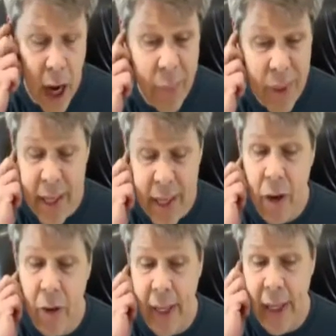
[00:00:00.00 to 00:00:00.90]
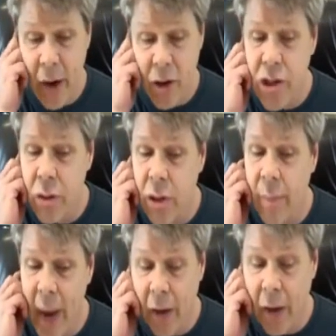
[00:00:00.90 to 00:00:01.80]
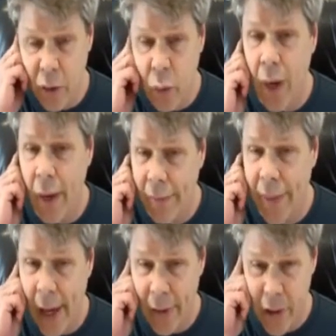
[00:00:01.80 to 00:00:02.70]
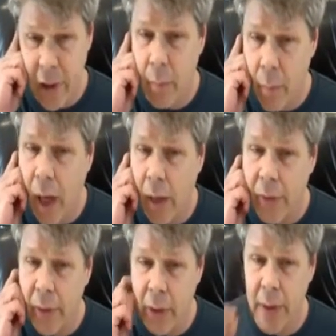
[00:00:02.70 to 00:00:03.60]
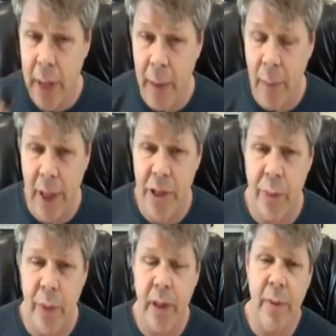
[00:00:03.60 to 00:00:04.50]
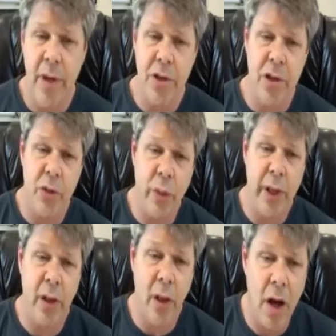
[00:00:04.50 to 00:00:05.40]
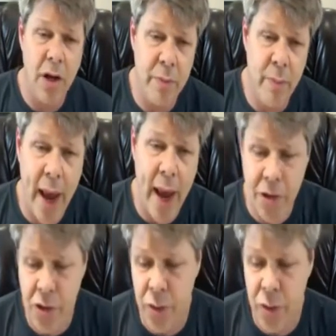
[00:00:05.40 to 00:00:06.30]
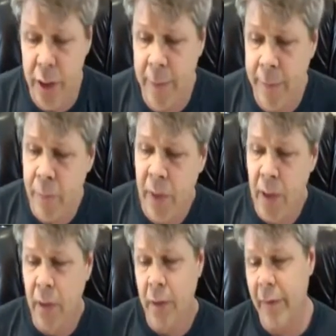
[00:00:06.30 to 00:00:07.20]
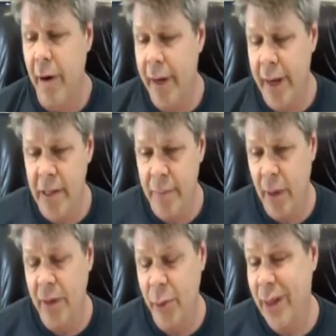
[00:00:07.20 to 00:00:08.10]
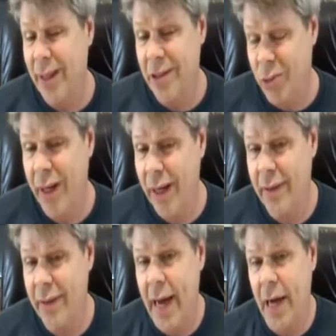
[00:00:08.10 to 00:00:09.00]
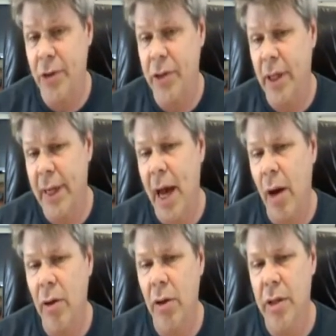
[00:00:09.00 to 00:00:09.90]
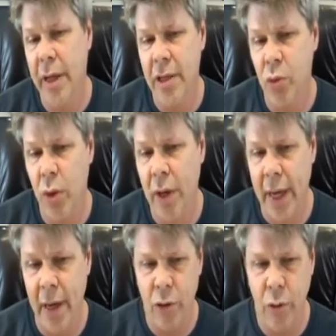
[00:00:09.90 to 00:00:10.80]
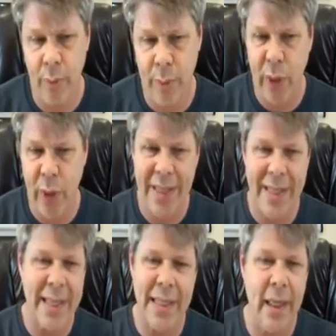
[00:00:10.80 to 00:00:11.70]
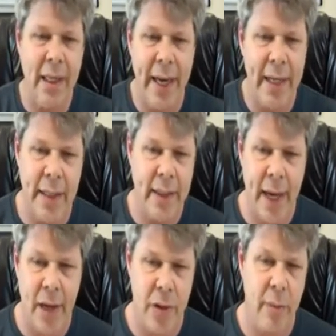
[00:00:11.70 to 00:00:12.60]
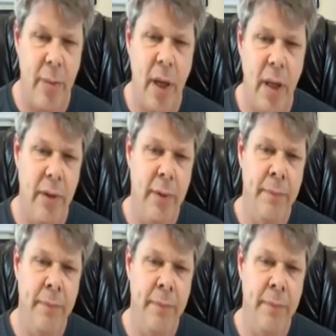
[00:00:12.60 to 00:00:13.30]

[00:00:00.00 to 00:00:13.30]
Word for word: up until then, I was doing about twelve thousand a month in MLSP commissions. When they launched Mastery, the very next month we did twenty thousand, and now it looks like it's working out to between sixteen and eighteen thousand a month.